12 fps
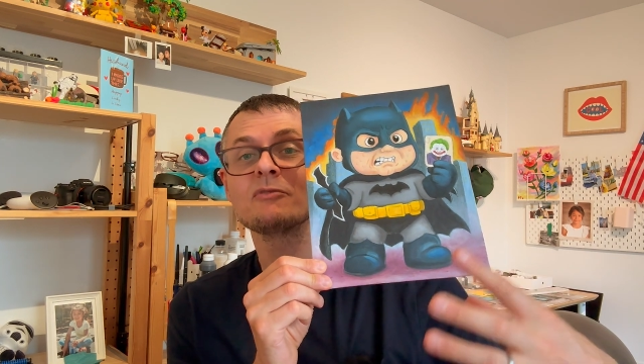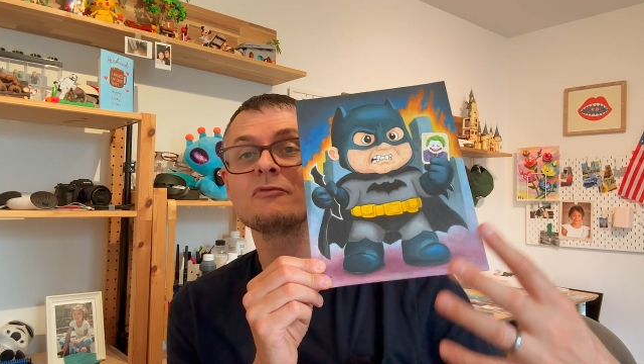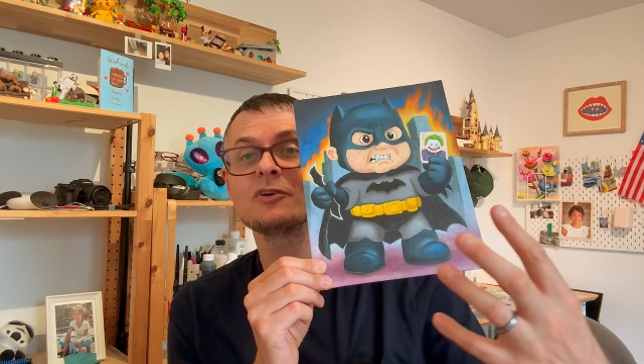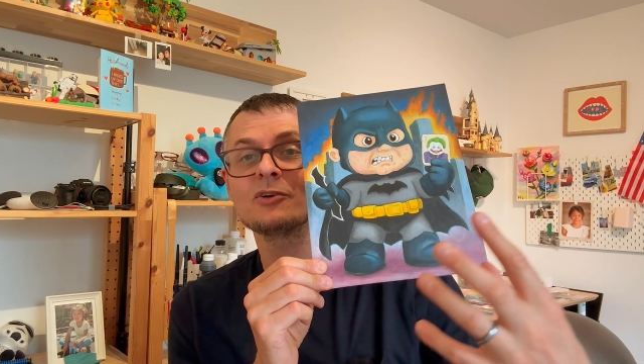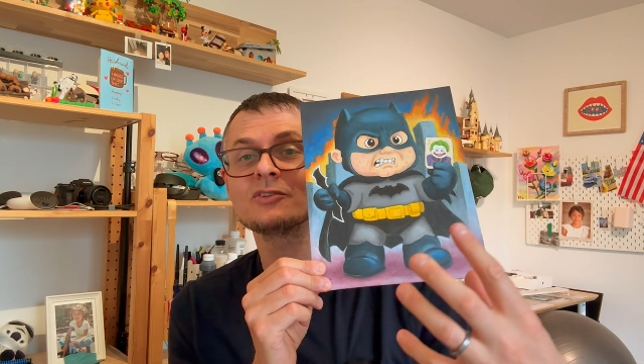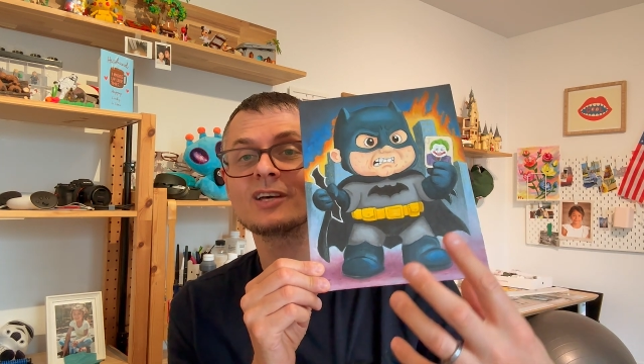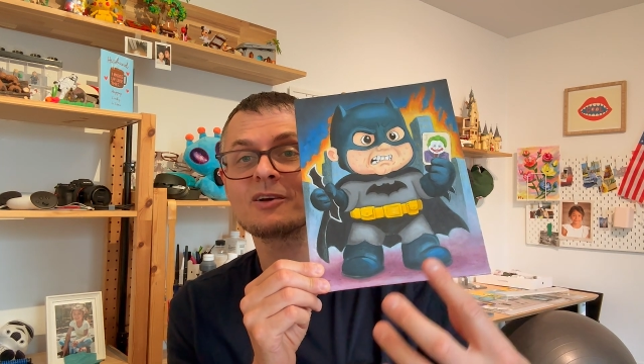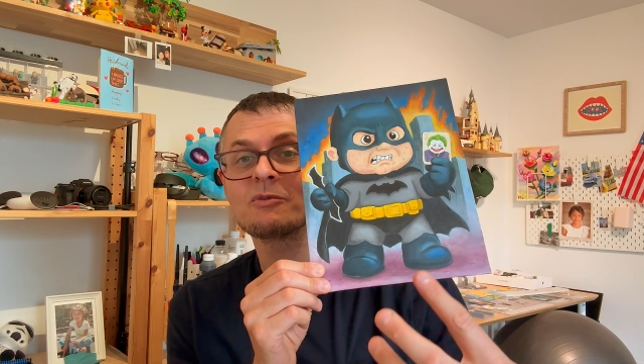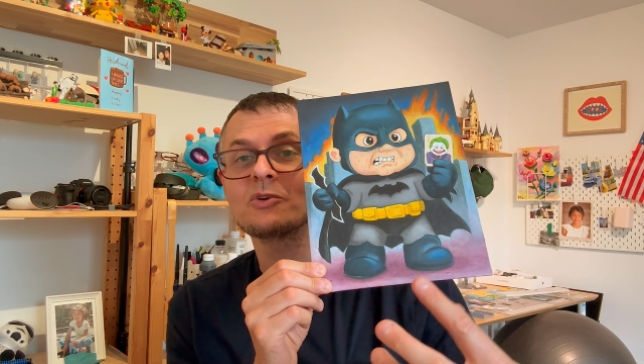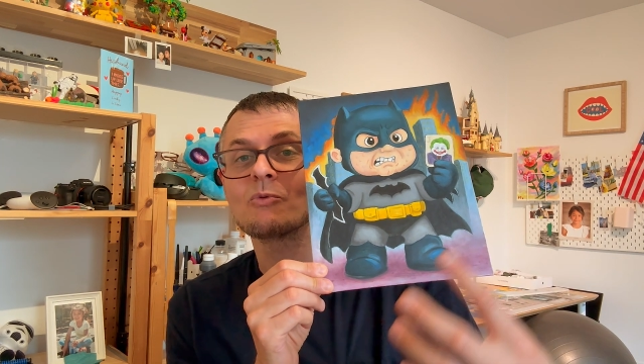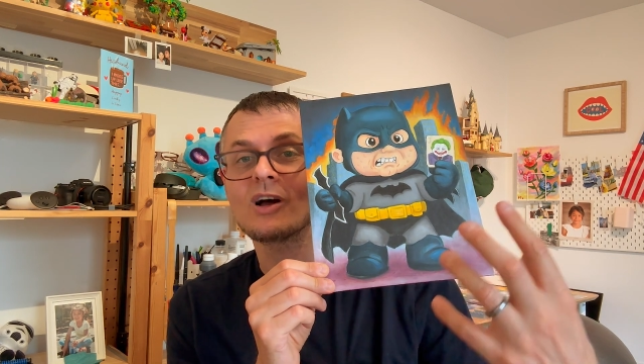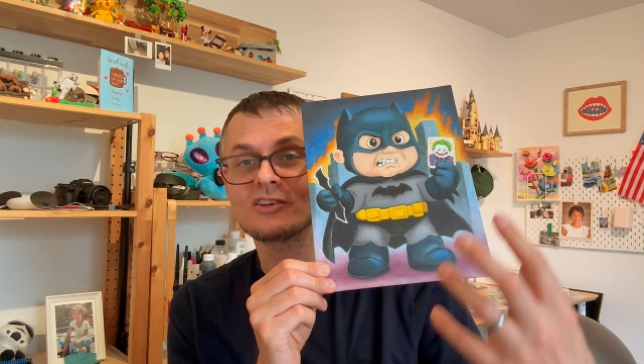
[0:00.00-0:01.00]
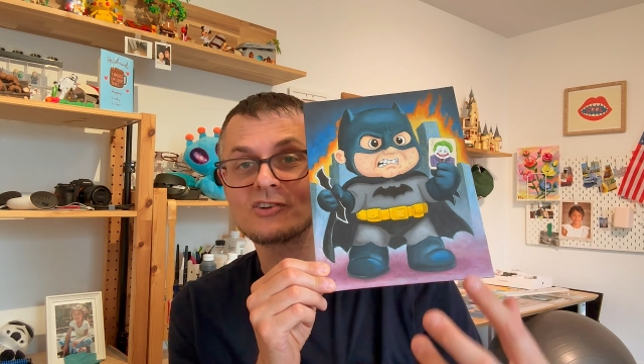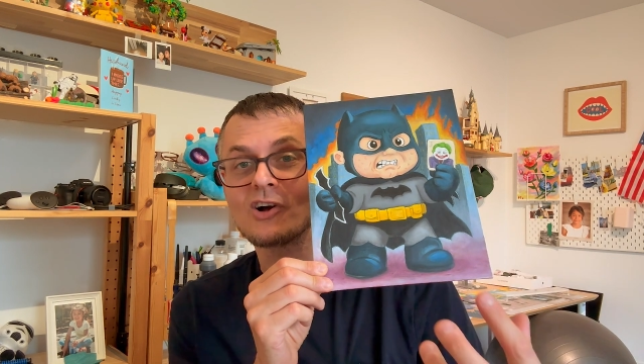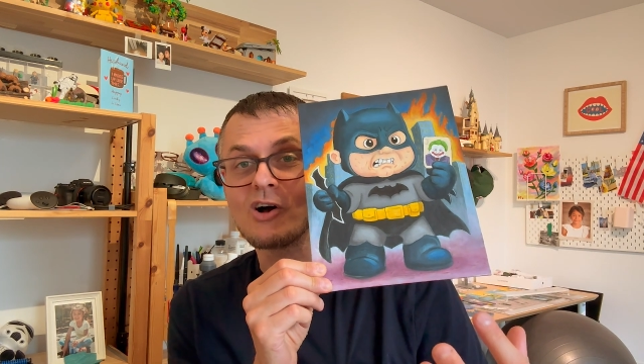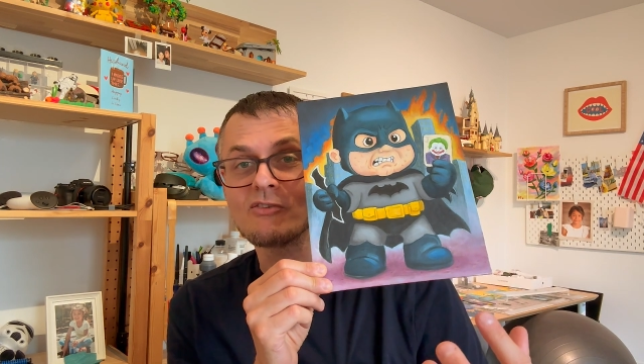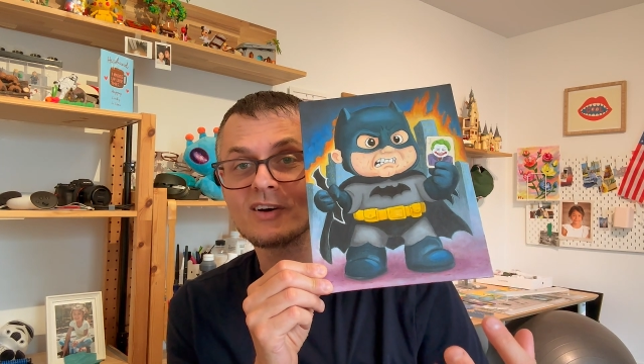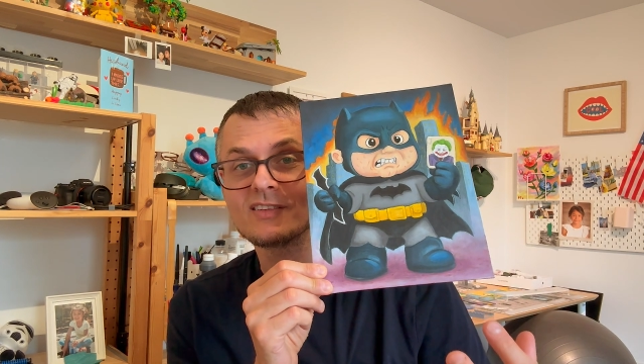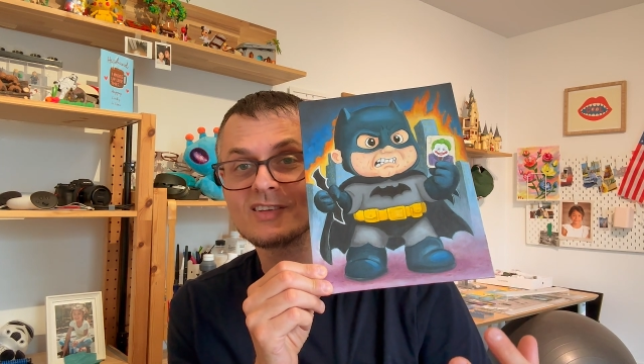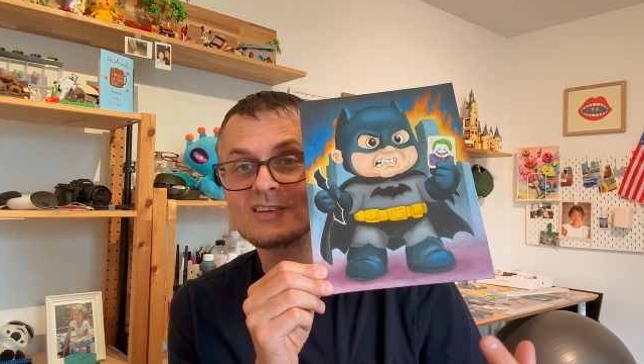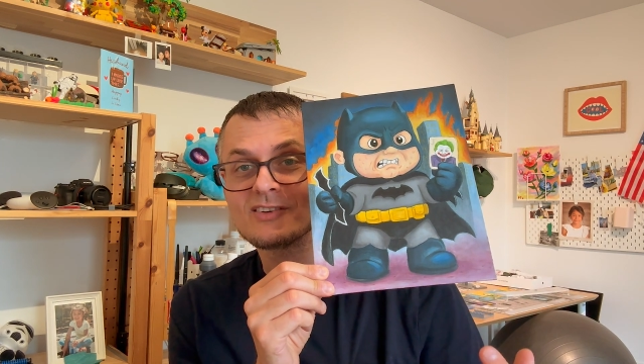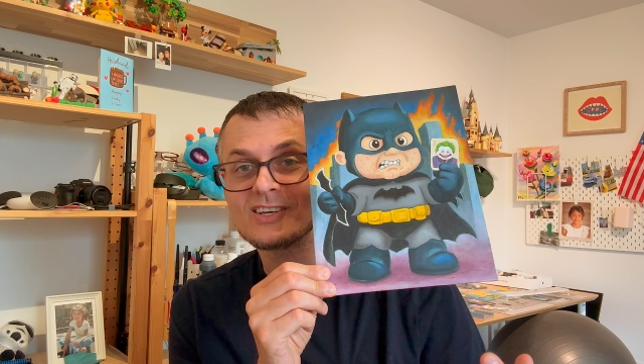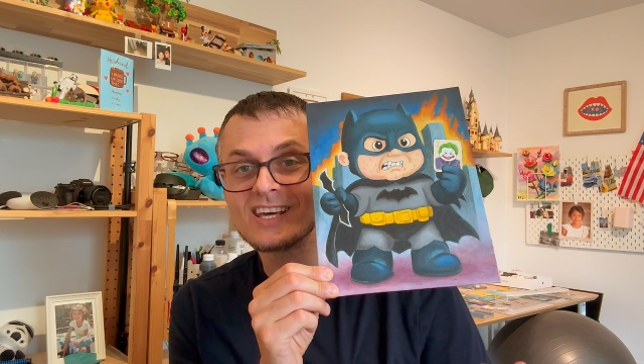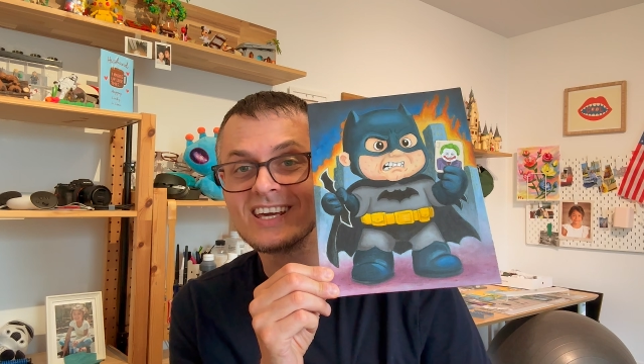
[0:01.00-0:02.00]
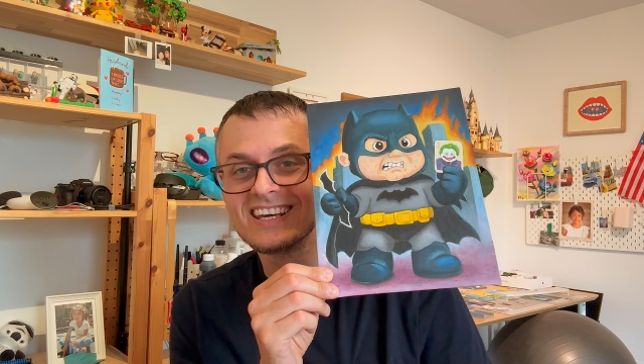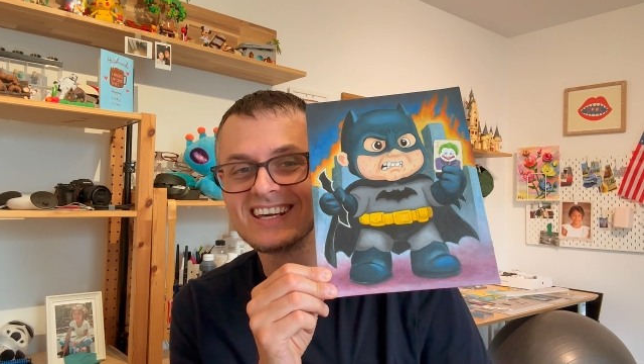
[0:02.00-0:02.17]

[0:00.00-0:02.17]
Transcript: it feels like when you watch golf on TV,